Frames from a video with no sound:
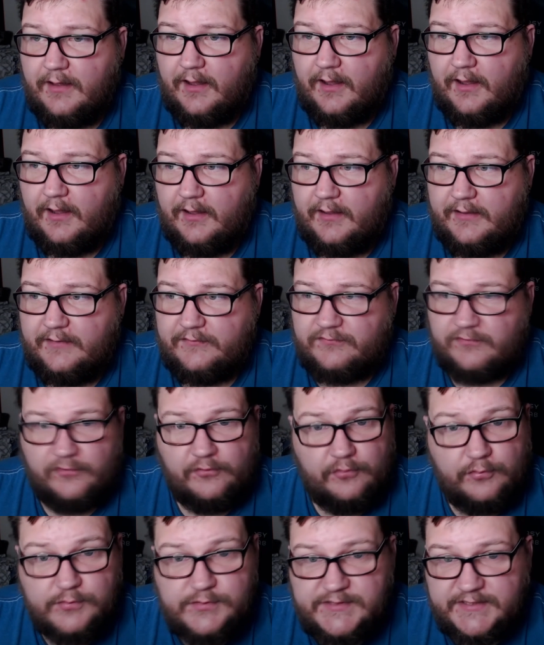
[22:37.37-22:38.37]
Uh, it's a
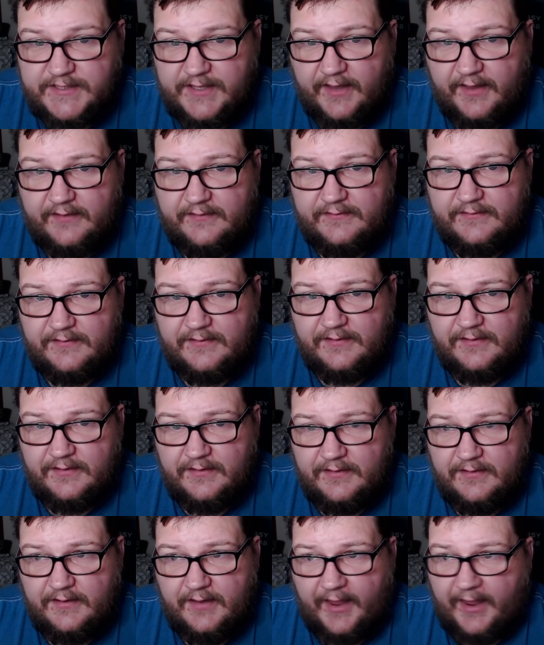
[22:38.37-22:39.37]
new set,
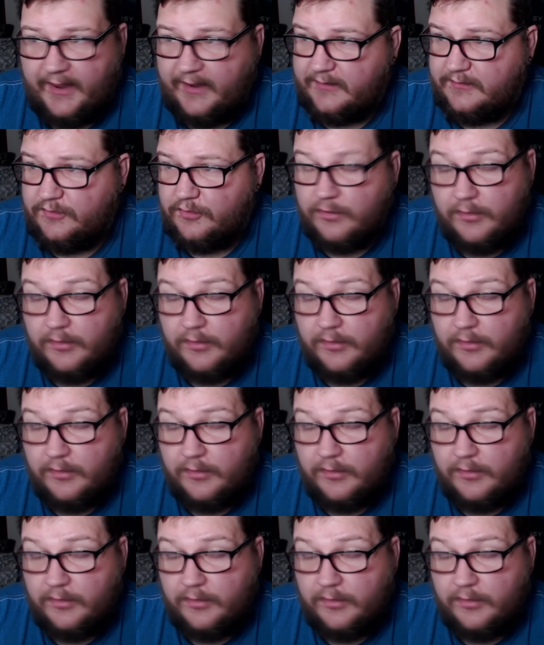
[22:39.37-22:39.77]
and